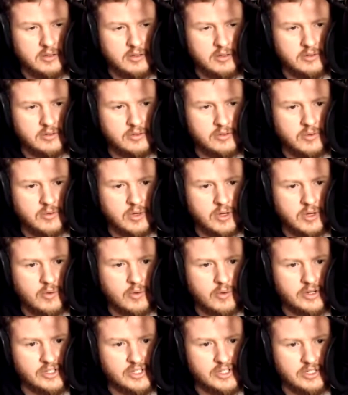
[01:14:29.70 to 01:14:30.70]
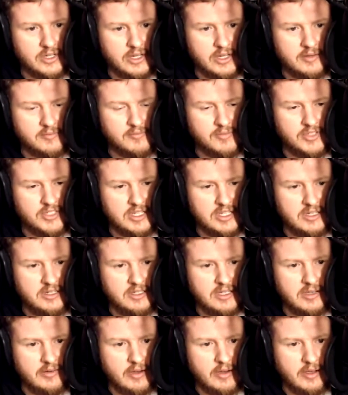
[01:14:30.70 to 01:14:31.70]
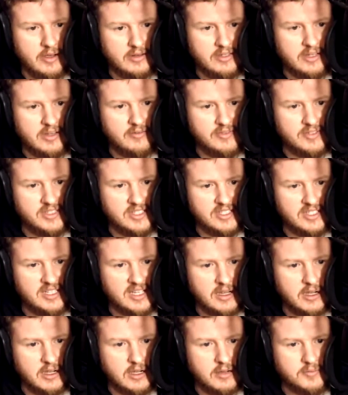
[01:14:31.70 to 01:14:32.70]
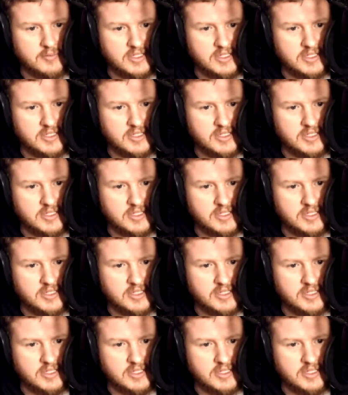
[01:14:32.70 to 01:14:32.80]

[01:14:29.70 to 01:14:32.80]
quick question. I'm seeing DevSecOps